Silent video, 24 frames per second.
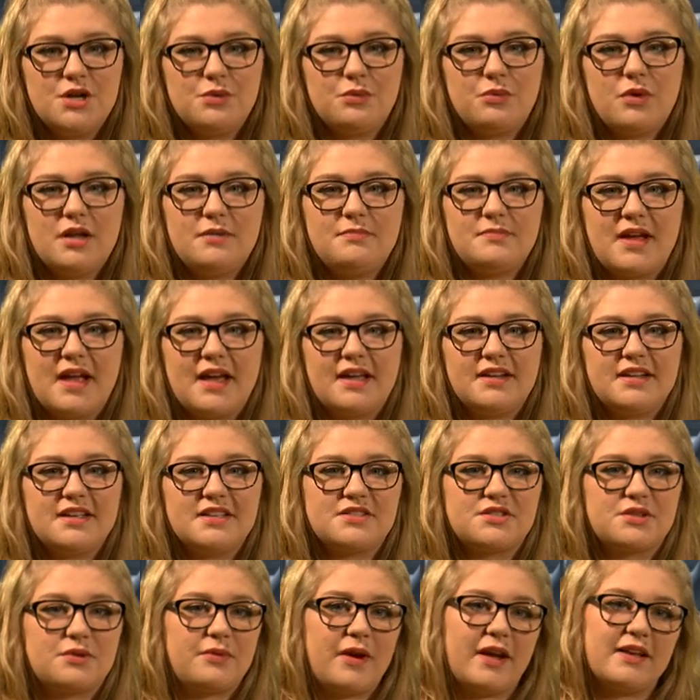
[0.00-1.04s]
One man
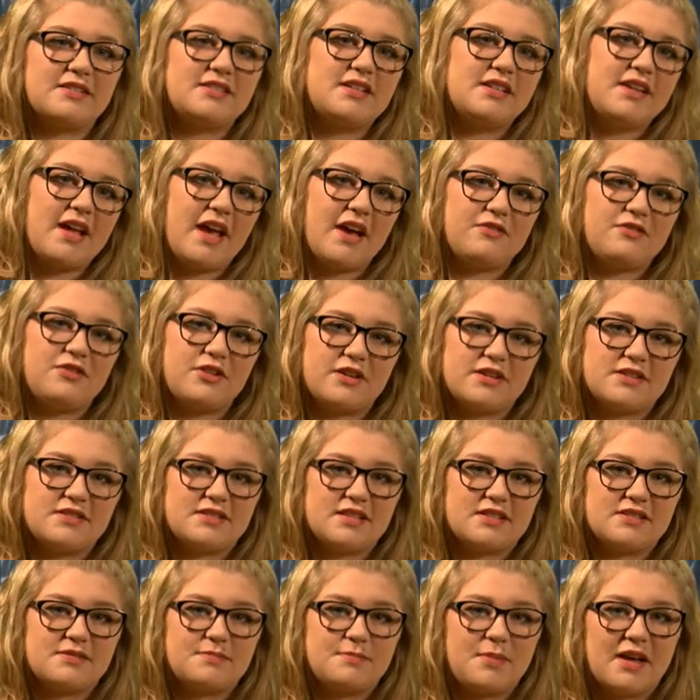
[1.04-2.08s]
is arrested after a
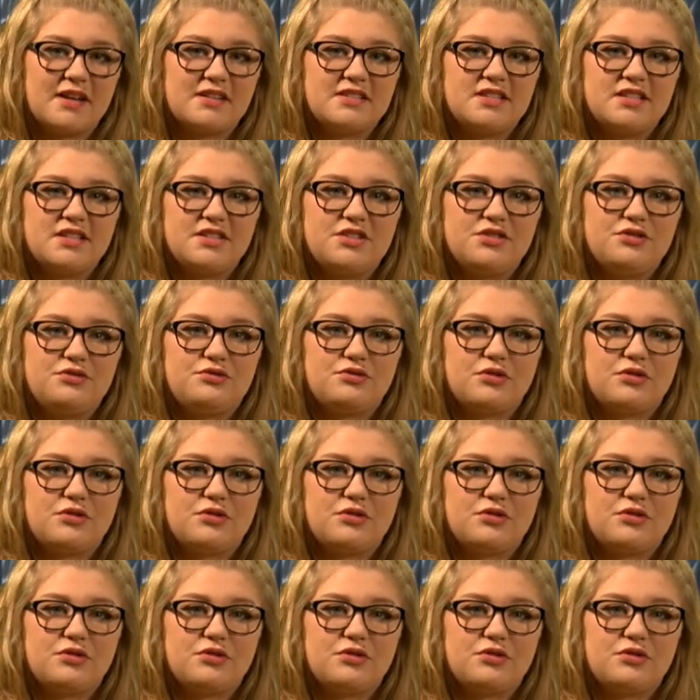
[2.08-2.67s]
suspected